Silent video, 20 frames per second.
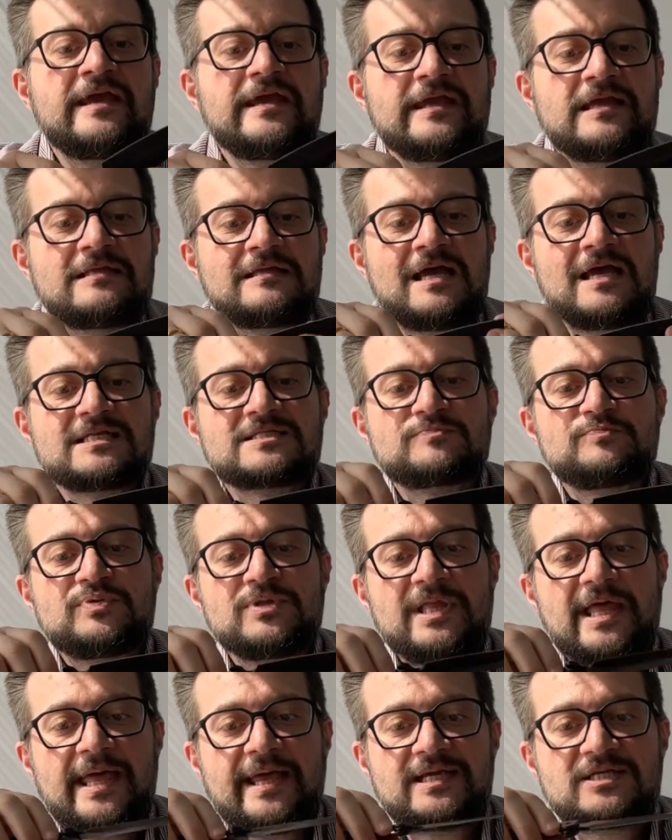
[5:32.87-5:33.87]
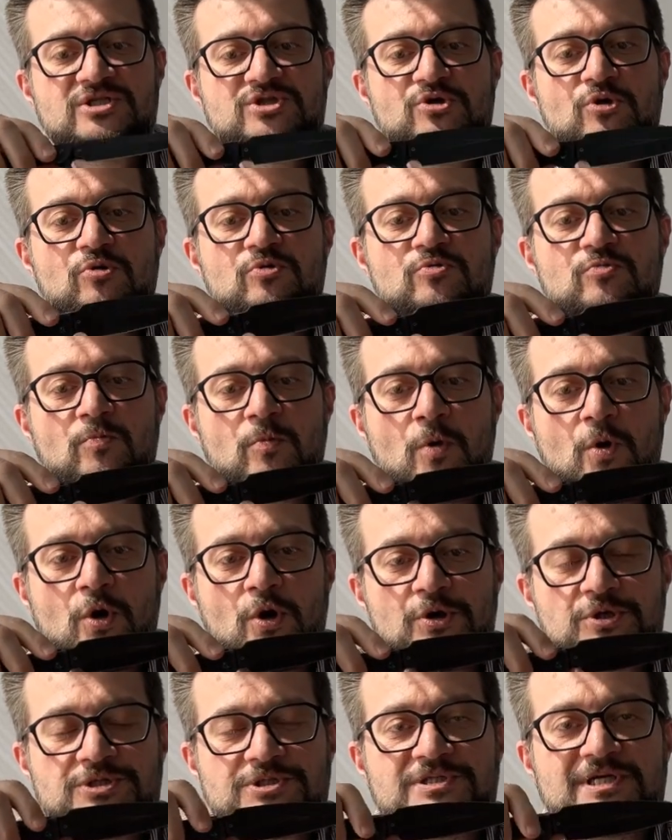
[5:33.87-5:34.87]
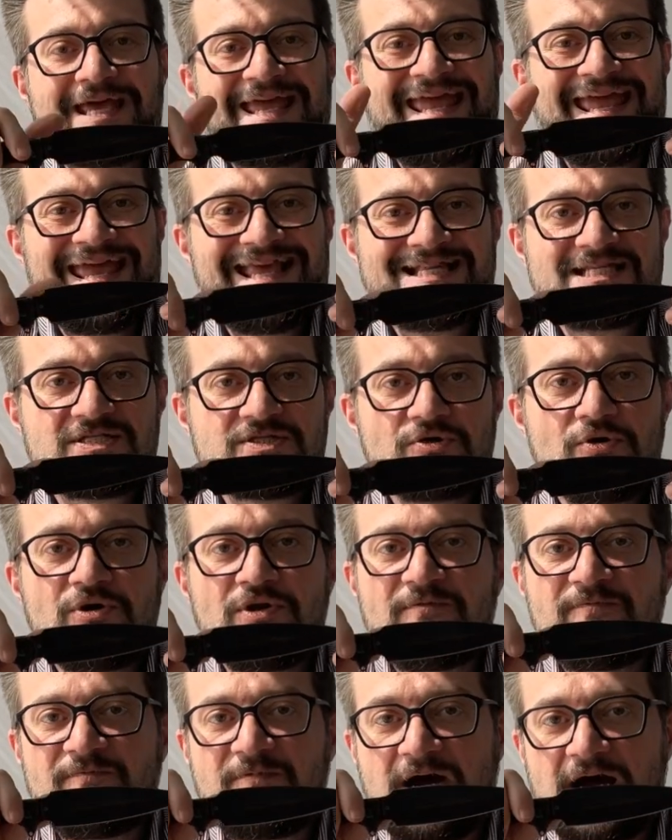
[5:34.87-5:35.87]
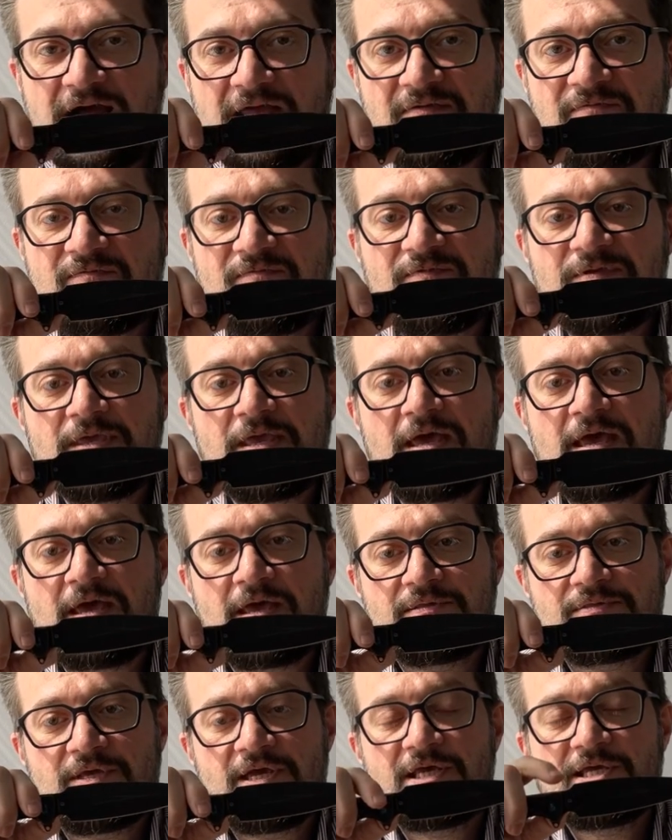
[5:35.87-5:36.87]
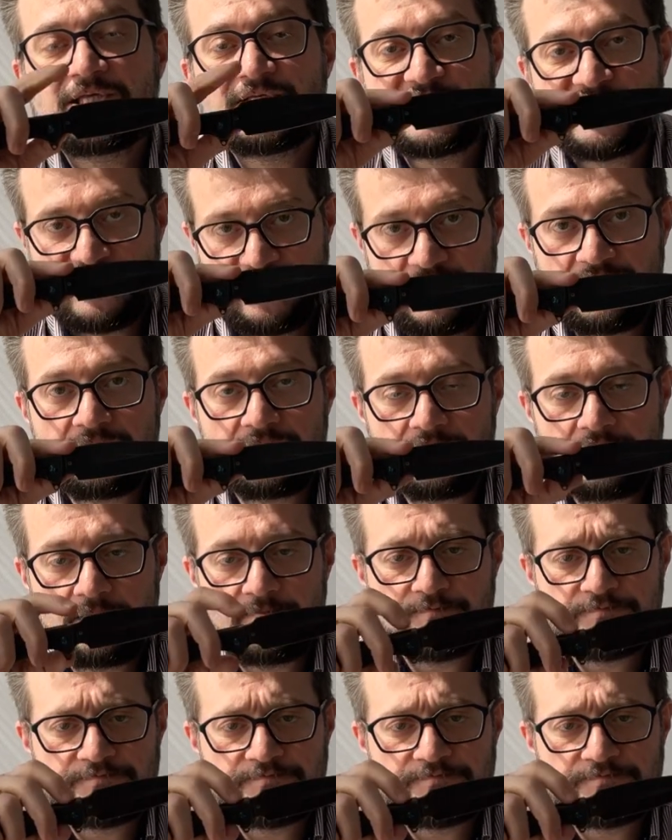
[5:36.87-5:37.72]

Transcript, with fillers: It has black stone washed S35VN steel